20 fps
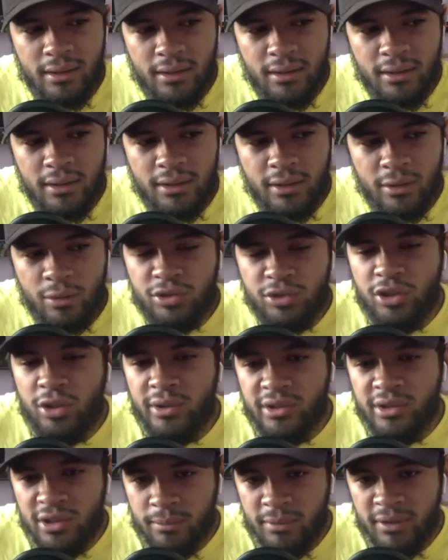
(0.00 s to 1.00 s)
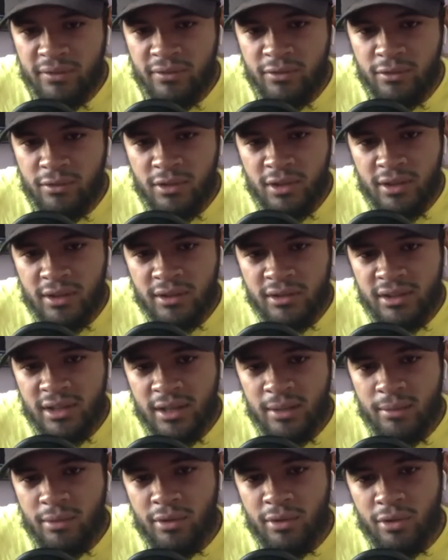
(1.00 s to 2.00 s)
there was always going to be food on the
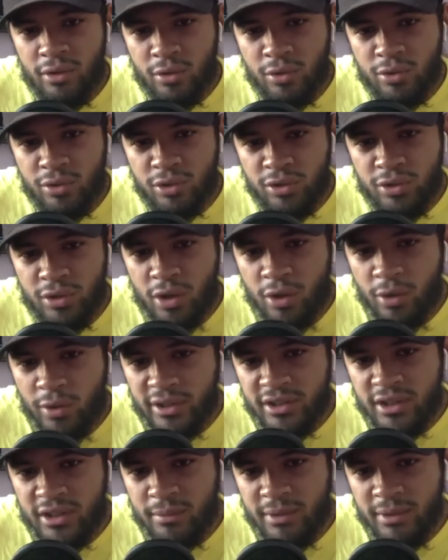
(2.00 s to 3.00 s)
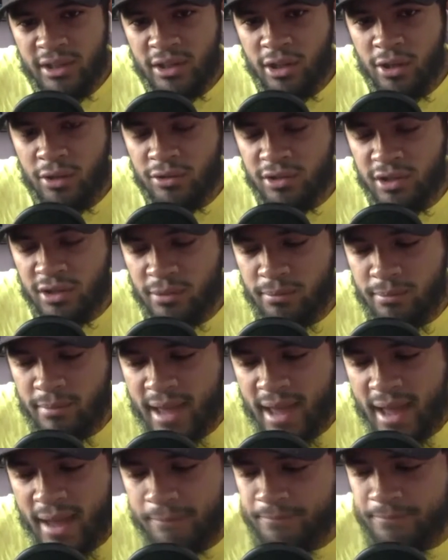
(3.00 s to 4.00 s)
table. There was always going to be clothes on your
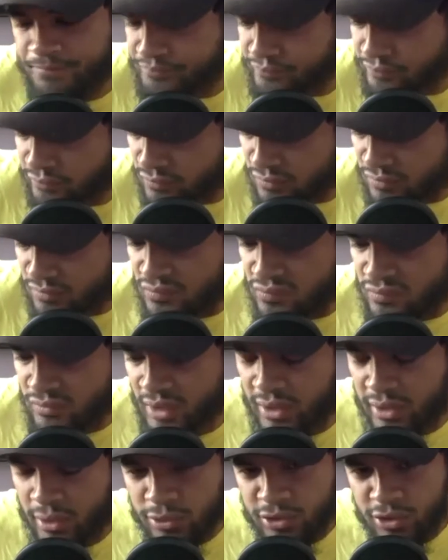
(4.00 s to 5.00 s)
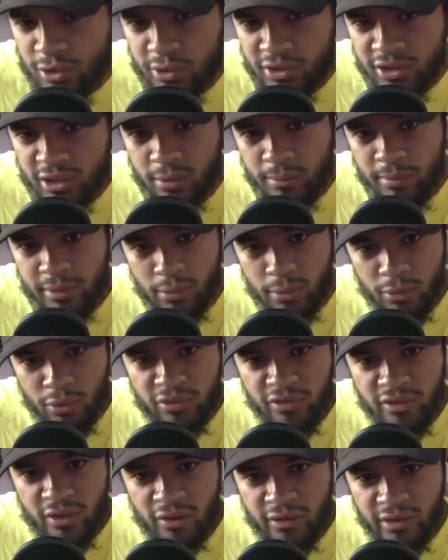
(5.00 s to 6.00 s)
back, and there was always going to be a
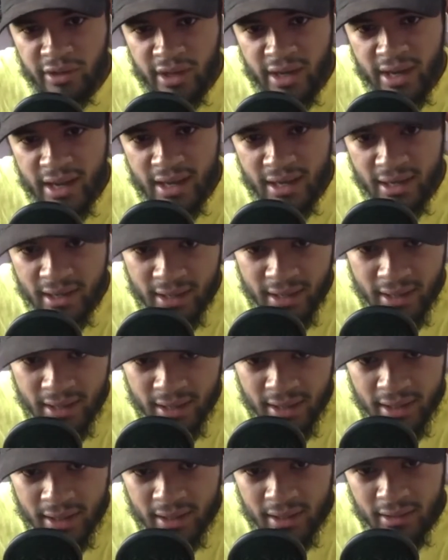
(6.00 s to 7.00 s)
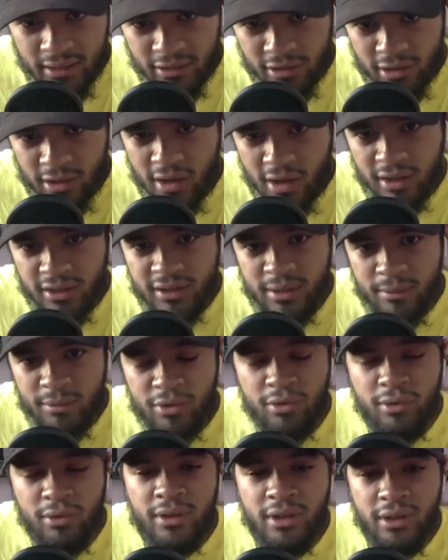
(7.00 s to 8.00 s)
roof over your head. And as long as I'm
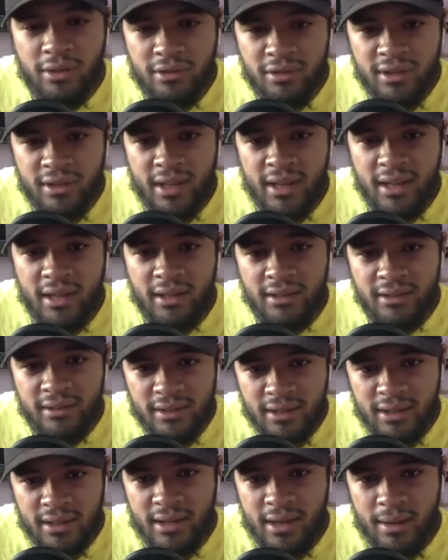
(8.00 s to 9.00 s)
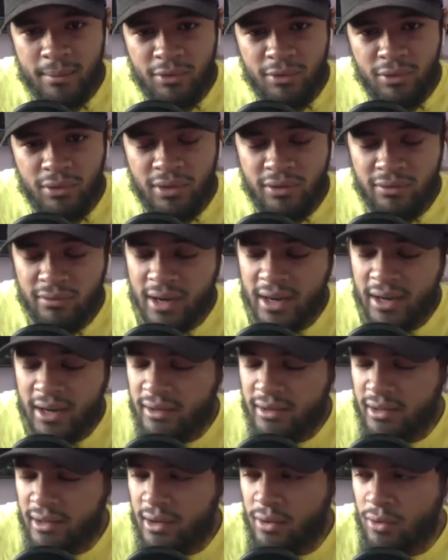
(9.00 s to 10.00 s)
doing those things and I'm doing it right,
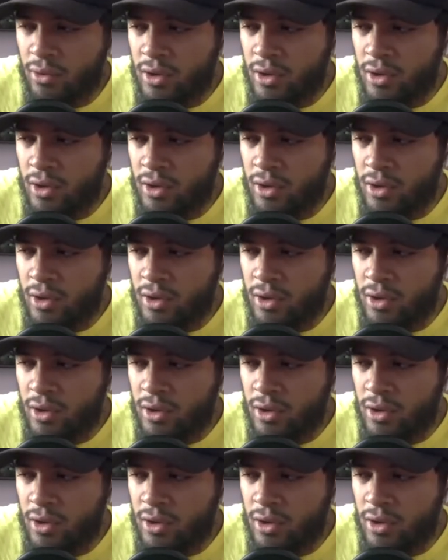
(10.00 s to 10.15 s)
you know.